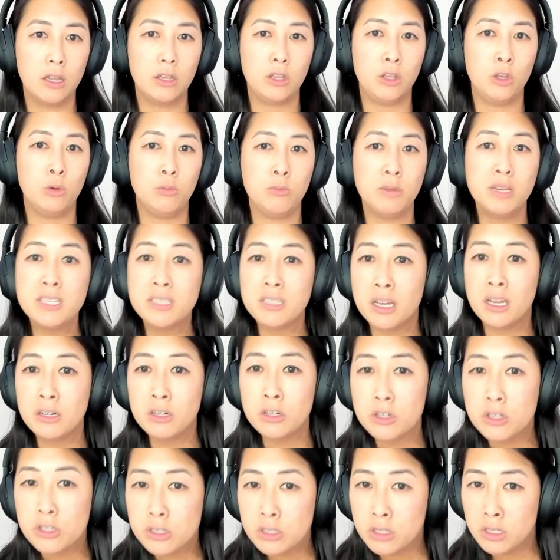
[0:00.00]
you
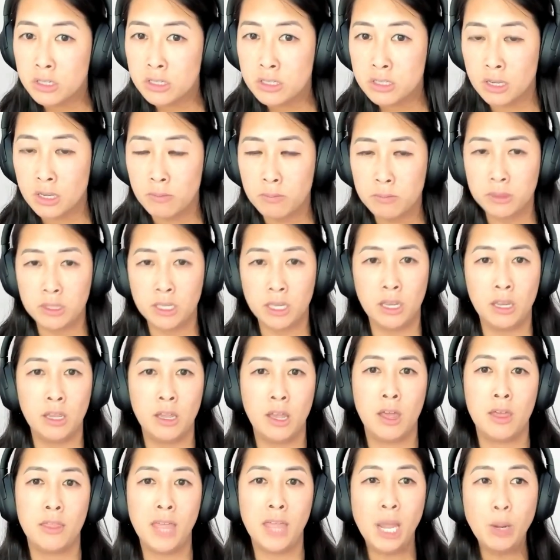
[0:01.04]
misunderstood something,
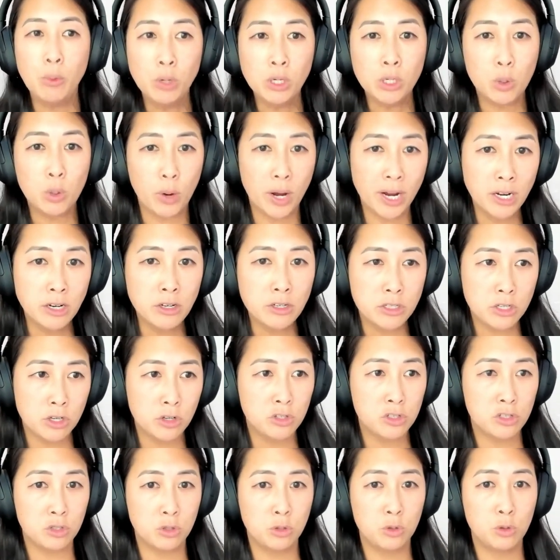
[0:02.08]
that requires you
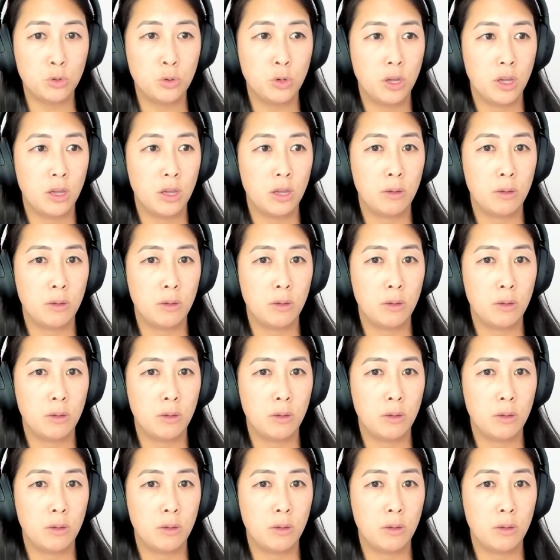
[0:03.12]
to